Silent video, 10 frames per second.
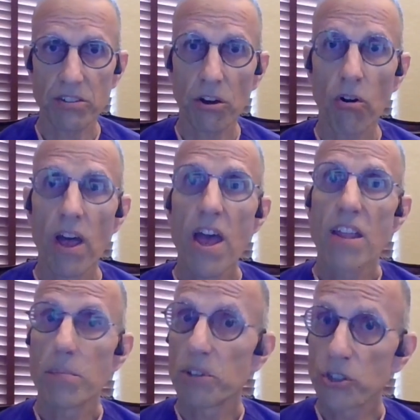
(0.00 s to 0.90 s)
So
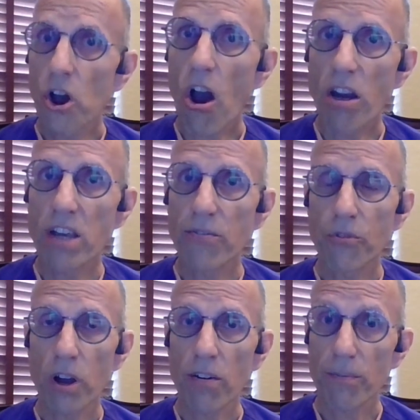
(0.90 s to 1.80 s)
the majority of
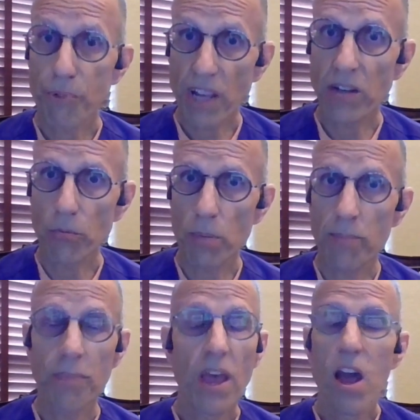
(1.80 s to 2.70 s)
pregnant
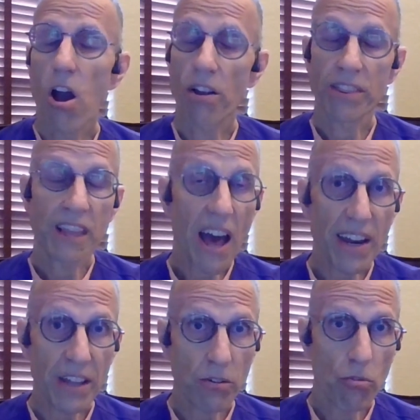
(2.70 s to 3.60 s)
women are not
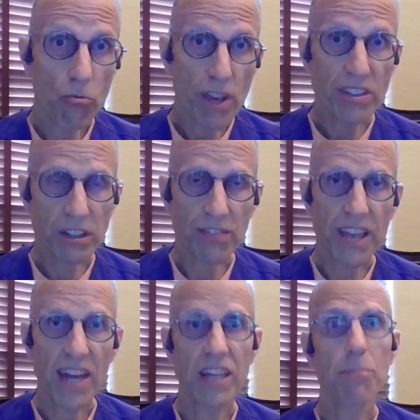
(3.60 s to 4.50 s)
at risk of
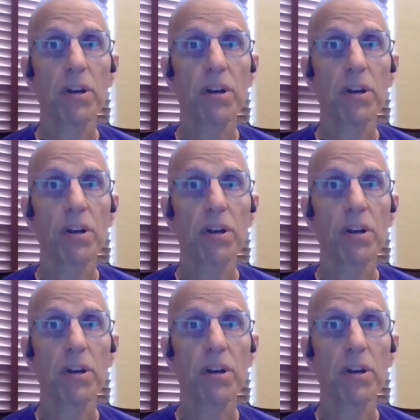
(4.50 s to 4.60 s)
getting it,